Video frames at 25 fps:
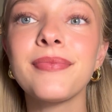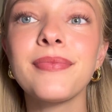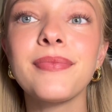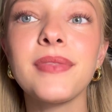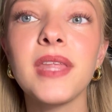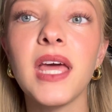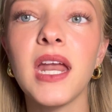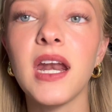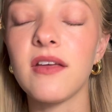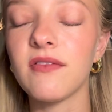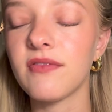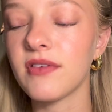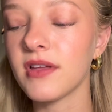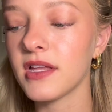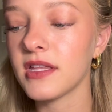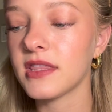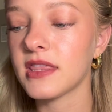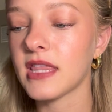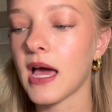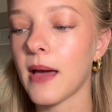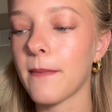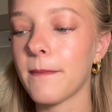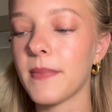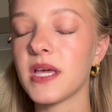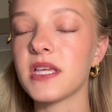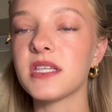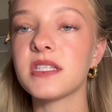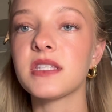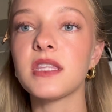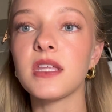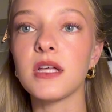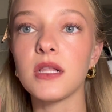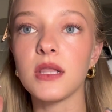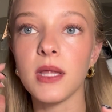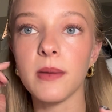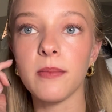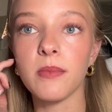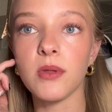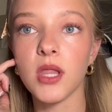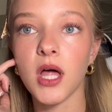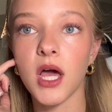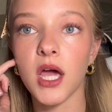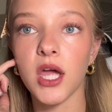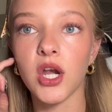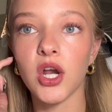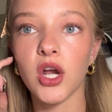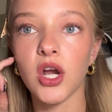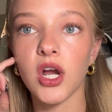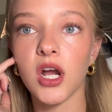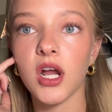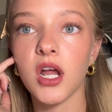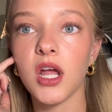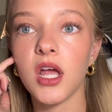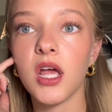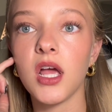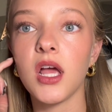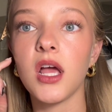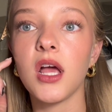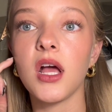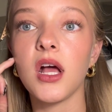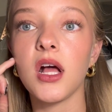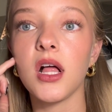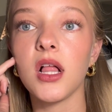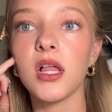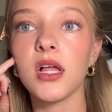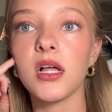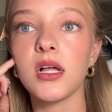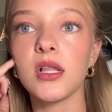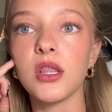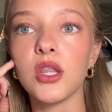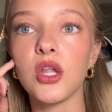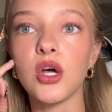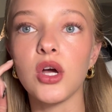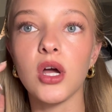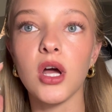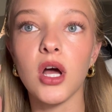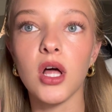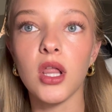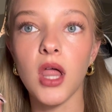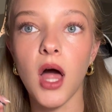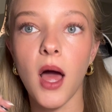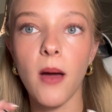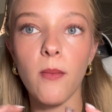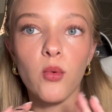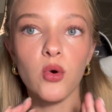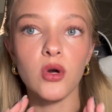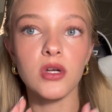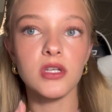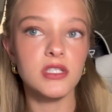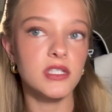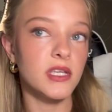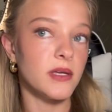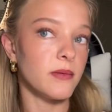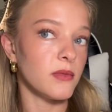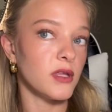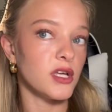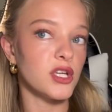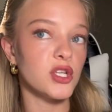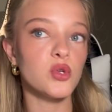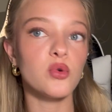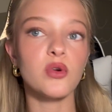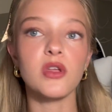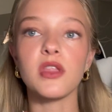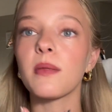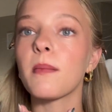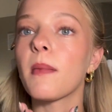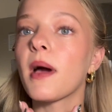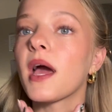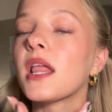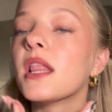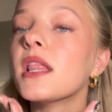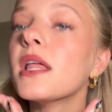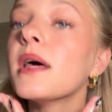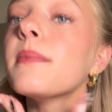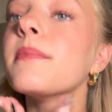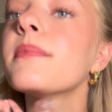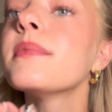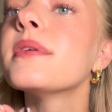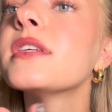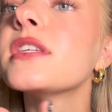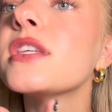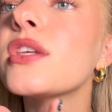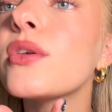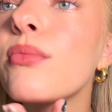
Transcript: And I feel like that makes the lip liner look a lot more seamless with my lips.